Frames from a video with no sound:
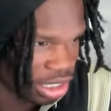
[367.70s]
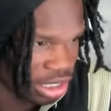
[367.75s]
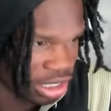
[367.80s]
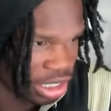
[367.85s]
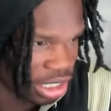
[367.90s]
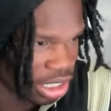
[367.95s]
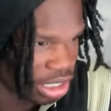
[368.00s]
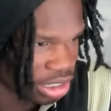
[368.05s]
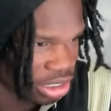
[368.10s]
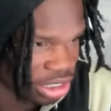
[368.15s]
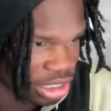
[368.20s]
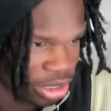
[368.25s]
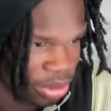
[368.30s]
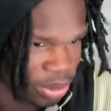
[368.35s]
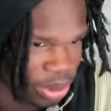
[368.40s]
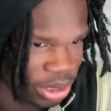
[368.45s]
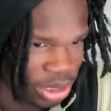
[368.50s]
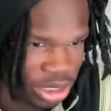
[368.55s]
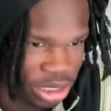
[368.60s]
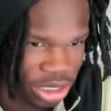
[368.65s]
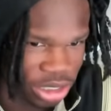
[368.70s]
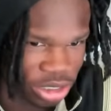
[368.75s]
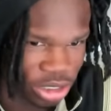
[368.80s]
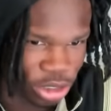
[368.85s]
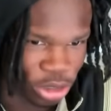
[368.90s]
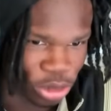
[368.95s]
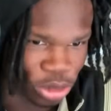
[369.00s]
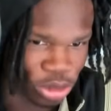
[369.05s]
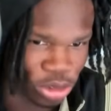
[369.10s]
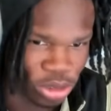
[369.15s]
That shot right there
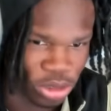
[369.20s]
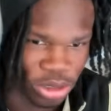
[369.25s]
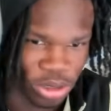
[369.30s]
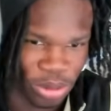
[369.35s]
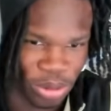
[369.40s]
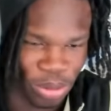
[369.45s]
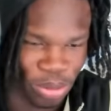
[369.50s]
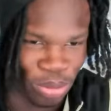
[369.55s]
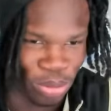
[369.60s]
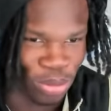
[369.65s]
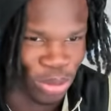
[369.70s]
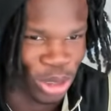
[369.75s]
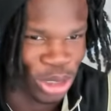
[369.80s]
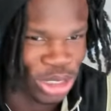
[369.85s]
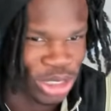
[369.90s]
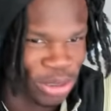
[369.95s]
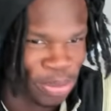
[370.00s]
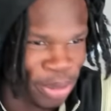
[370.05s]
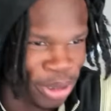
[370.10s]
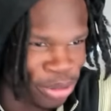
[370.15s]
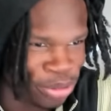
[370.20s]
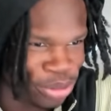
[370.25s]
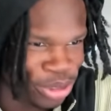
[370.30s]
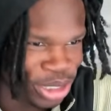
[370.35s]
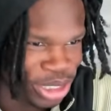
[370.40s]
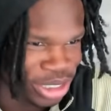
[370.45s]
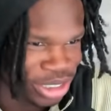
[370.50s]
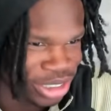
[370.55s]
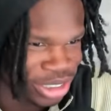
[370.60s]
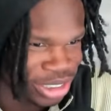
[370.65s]
hurt worse than my
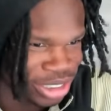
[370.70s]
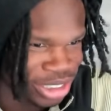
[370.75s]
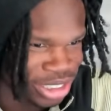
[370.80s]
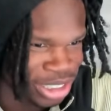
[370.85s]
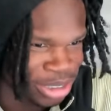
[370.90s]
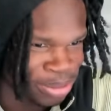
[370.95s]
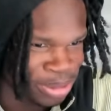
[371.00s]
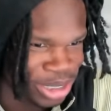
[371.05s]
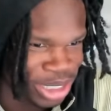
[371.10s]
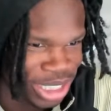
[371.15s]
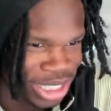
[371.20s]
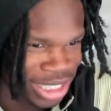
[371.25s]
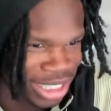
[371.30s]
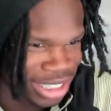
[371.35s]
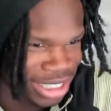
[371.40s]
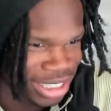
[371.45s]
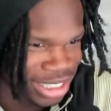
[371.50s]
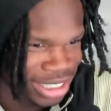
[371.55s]
freaking cheap shot.